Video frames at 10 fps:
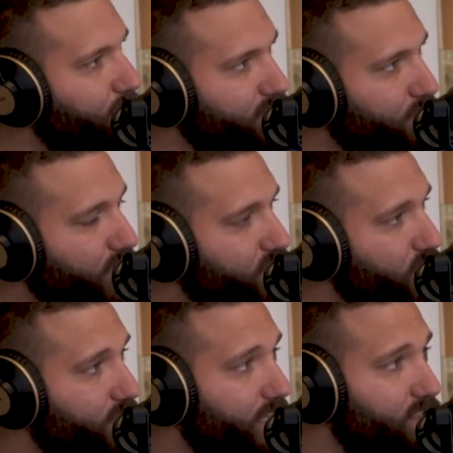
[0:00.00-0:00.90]
management
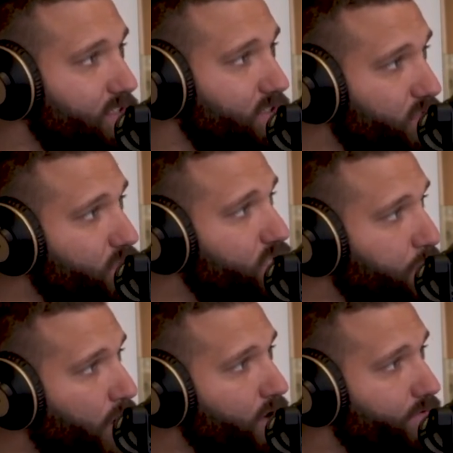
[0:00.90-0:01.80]
ratio, that's a huge
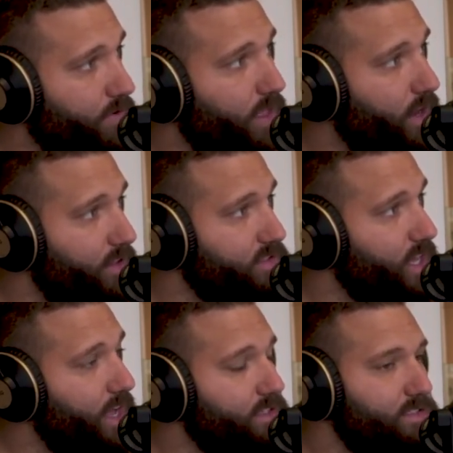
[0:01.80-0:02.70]
part for a lot of these
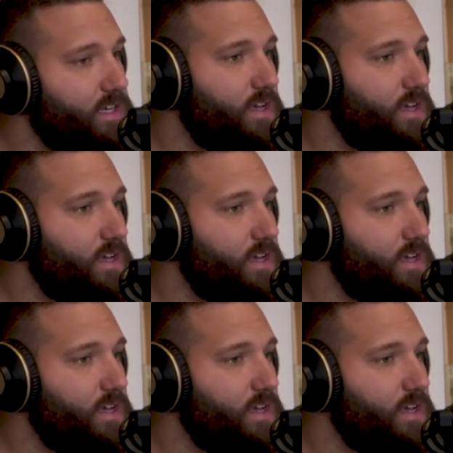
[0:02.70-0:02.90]
guys.